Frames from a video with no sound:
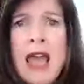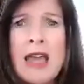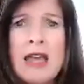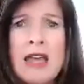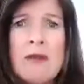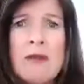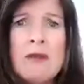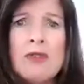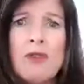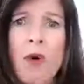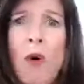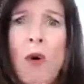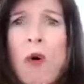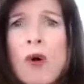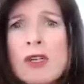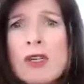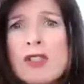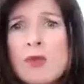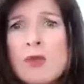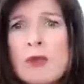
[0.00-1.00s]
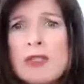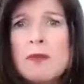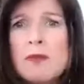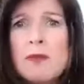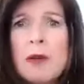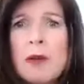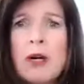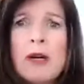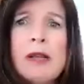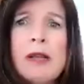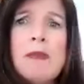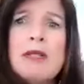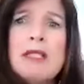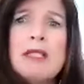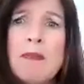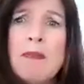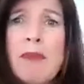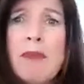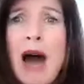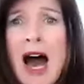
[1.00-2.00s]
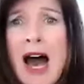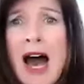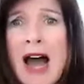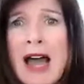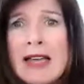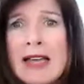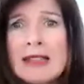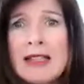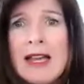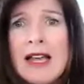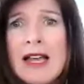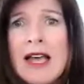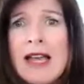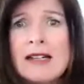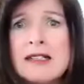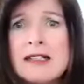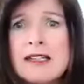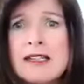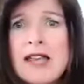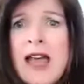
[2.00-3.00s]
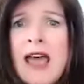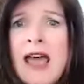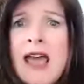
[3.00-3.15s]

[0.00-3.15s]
He was a horse whisperer. He was a pilot.